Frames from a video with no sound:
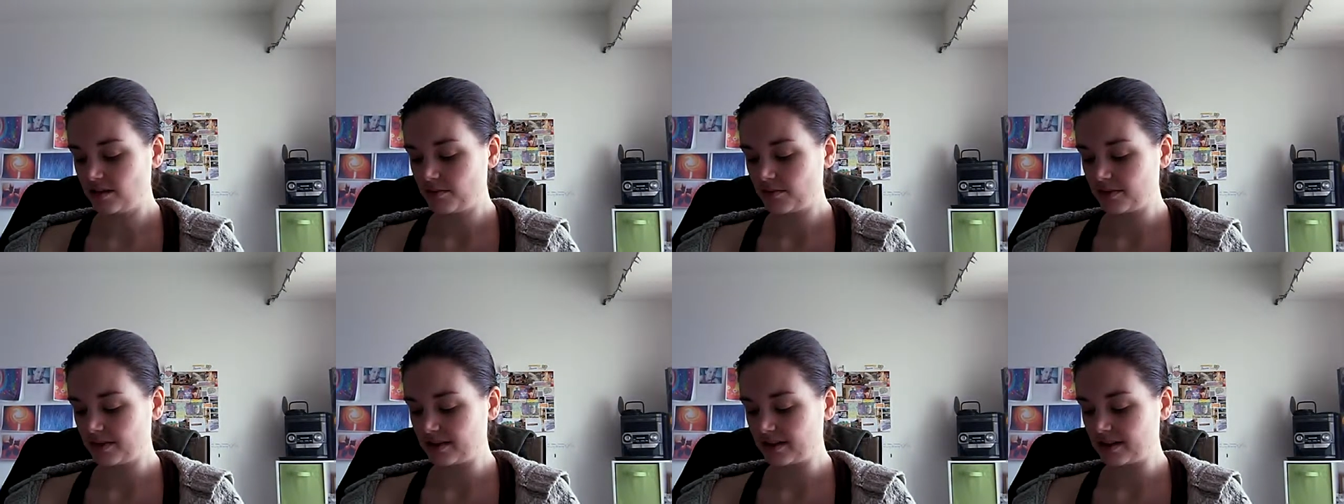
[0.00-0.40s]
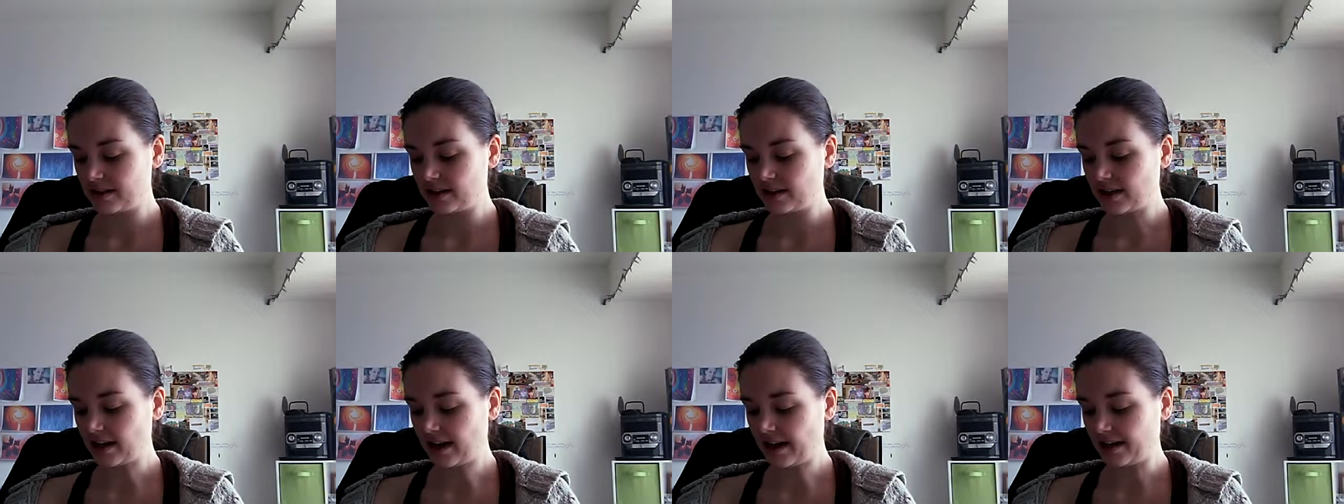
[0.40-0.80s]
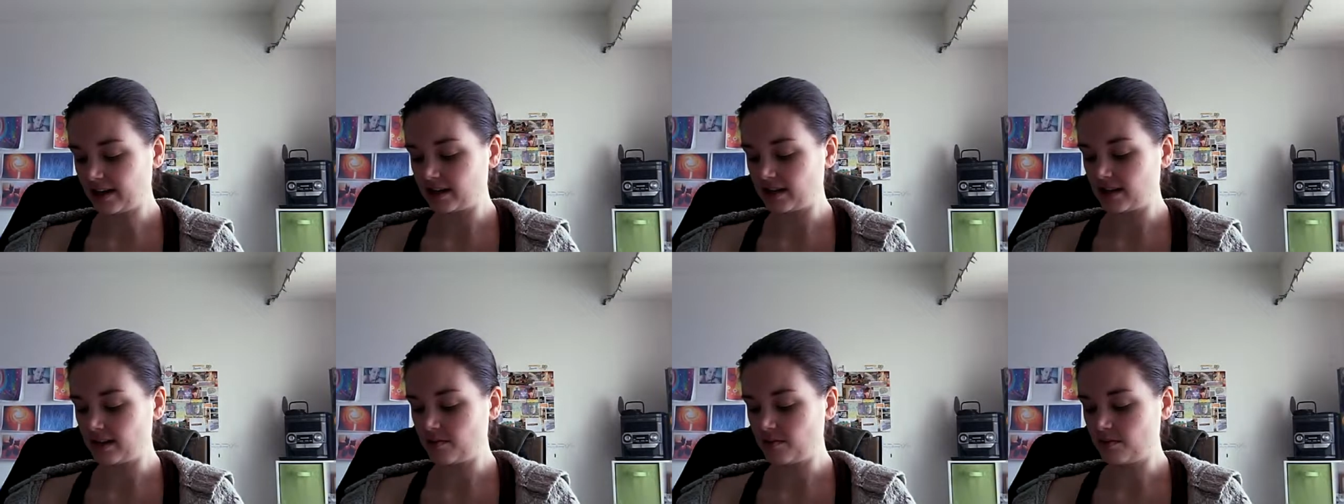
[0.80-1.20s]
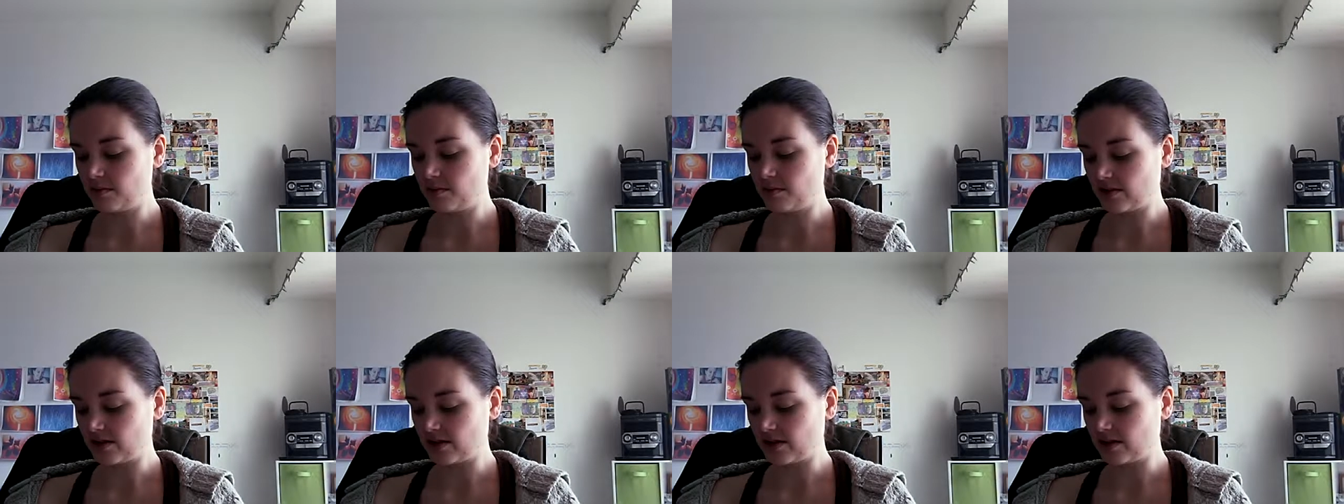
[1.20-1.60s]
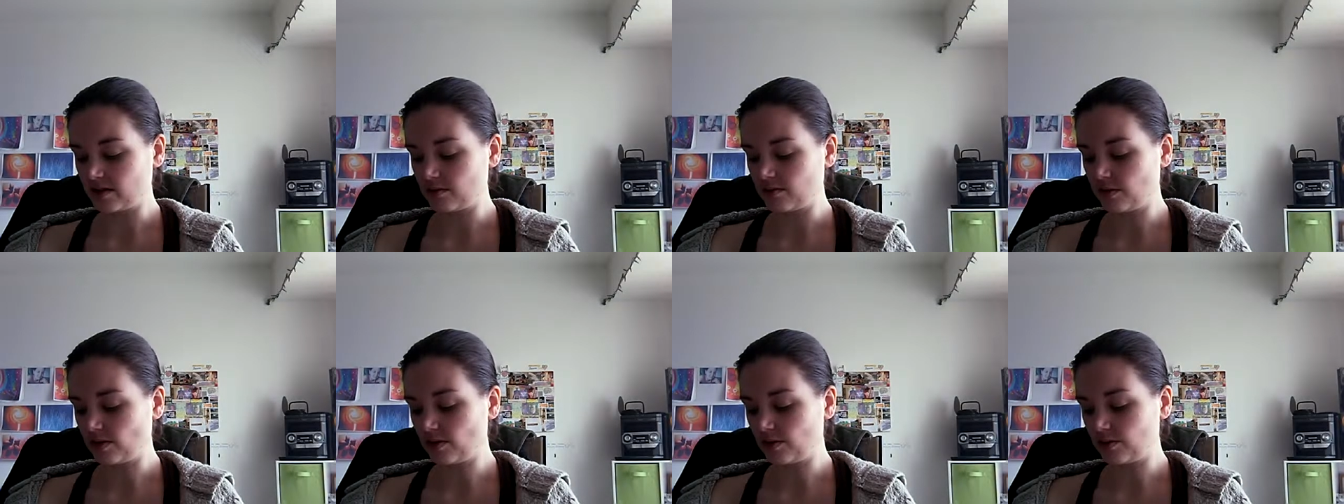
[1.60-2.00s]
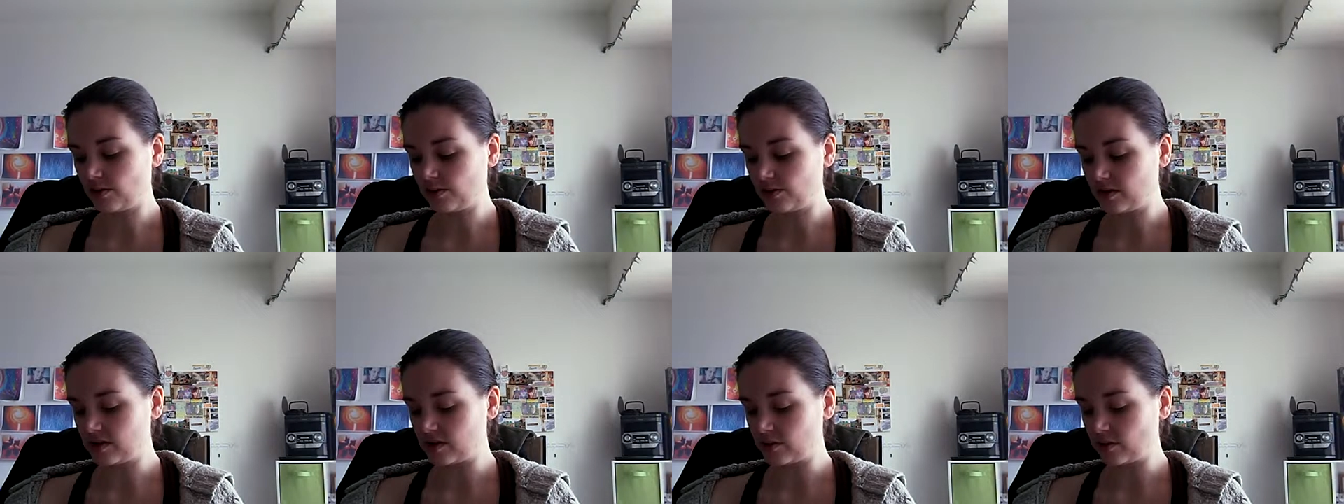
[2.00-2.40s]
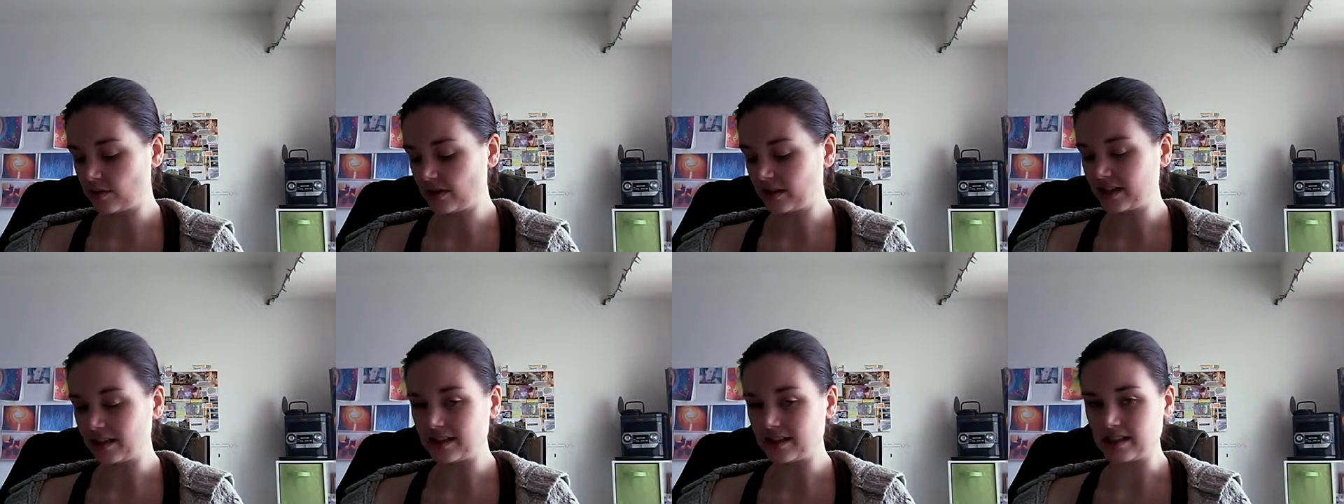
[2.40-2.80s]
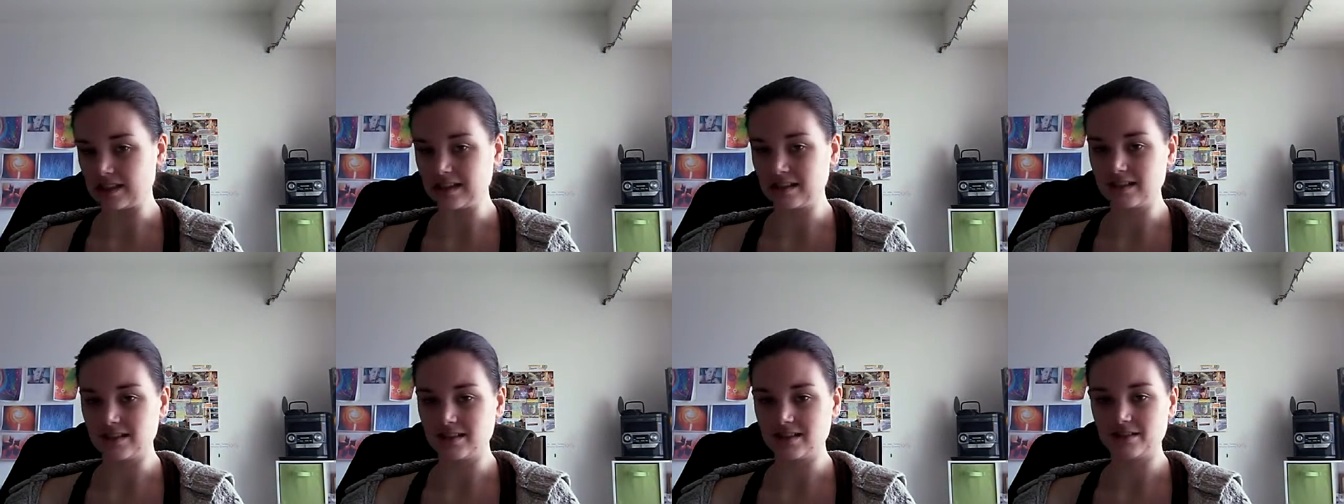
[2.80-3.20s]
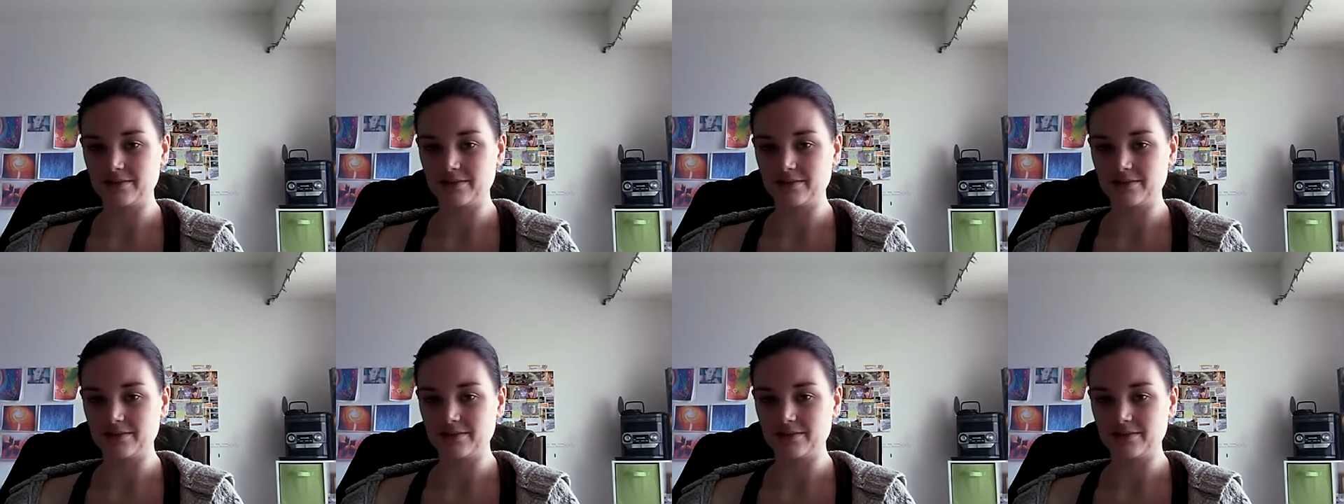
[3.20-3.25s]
princes to act, and monarchs to behold the swelling scene.